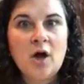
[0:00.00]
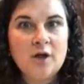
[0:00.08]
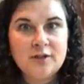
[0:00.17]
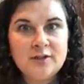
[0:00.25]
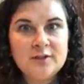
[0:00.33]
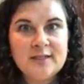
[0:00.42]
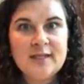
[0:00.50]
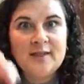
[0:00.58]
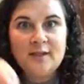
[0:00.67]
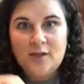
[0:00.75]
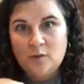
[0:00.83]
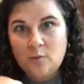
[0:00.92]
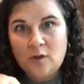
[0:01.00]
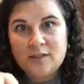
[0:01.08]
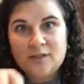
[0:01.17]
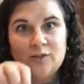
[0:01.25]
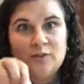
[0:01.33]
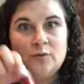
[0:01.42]
on your skin that you
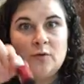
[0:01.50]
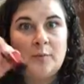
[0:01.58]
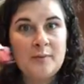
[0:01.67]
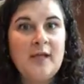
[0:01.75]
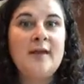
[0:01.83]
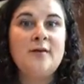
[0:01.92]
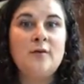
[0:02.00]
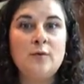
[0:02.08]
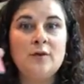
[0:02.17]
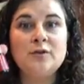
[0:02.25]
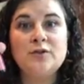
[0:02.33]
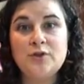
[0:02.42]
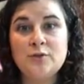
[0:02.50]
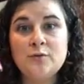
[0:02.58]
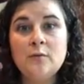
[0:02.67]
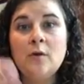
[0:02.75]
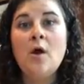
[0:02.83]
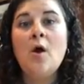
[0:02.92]
want to apply the oil
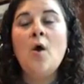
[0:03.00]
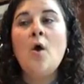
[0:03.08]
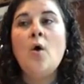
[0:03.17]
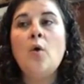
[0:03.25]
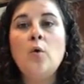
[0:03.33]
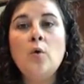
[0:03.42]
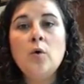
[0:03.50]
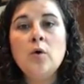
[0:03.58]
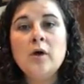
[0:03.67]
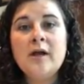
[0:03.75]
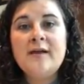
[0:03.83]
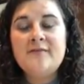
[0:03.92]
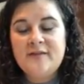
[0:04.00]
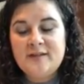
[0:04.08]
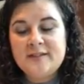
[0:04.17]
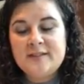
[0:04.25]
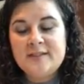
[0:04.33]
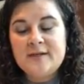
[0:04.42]
to, or if
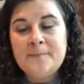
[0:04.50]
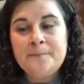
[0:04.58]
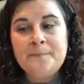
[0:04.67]
it's